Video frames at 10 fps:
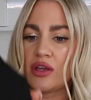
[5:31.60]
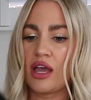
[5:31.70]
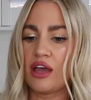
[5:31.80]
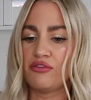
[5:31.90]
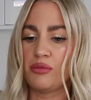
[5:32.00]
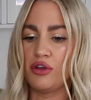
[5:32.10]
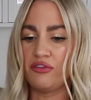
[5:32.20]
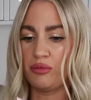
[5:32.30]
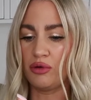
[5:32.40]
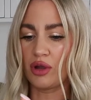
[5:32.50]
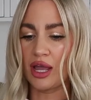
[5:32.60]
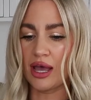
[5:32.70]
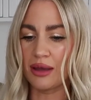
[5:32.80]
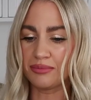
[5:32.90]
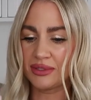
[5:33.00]
have removable
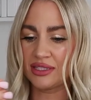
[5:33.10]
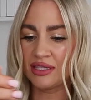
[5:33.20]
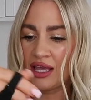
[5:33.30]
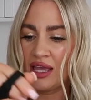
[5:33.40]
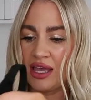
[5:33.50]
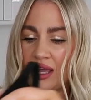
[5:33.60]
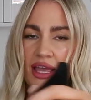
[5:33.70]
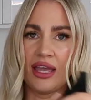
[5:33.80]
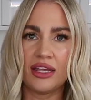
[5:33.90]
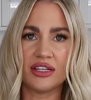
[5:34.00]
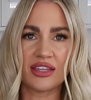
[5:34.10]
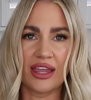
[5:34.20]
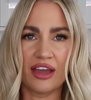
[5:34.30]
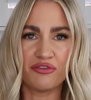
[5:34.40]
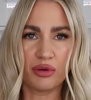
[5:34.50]
cups, and they
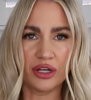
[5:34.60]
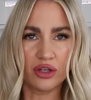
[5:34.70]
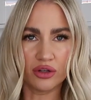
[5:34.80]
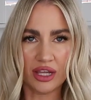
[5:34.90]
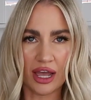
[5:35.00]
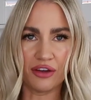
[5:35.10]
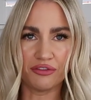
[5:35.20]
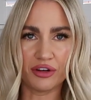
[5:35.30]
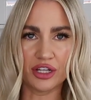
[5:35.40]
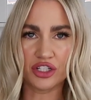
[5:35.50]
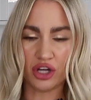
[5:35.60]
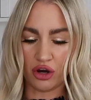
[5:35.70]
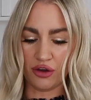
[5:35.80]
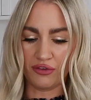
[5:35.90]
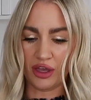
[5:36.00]
have pretty good coverage
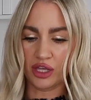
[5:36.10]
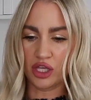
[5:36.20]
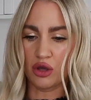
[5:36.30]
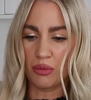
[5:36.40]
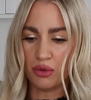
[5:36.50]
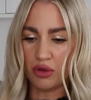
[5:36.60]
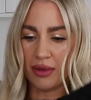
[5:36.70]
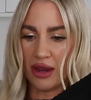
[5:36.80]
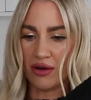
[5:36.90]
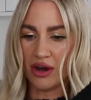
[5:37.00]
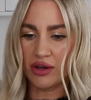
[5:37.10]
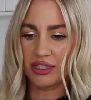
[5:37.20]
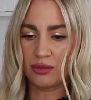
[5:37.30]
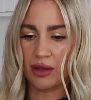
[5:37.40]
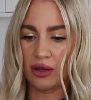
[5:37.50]
over your boob area
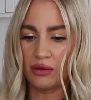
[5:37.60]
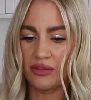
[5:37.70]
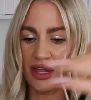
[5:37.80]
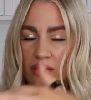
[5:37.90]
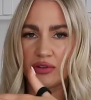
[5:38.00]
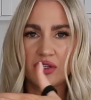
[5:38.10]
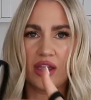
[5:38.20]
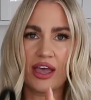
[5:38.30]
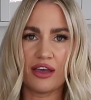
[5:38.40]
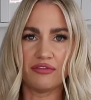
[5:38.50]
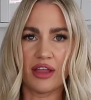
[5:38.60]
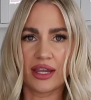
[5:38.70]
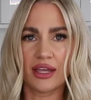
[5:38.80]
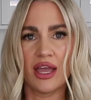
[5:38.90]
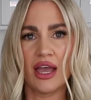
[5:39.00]
as well. They also have
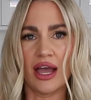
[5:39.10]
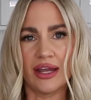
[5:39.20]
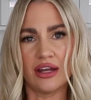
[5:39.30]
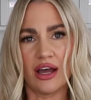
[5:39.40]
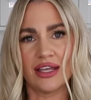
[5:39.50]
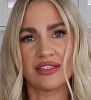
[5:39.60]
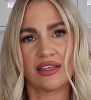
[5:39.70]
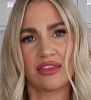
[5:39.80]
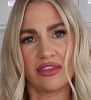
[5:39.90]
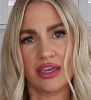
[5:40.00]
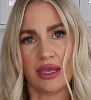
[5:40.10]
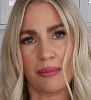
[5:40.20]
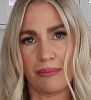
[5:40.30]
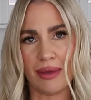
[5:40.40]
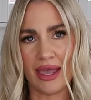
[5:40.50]
like a nice thick
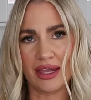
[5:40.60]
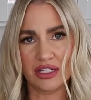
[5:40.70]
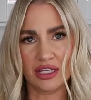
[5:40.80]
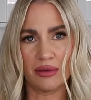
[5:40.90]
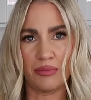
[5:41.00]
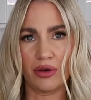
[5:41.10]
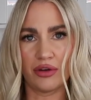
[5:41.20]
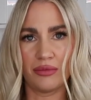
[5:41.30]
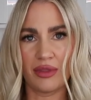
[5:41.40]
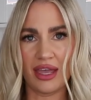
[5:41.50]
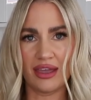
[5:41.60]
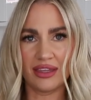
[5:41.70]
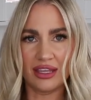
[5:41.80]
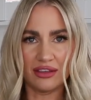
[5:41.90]
band to the bottom there that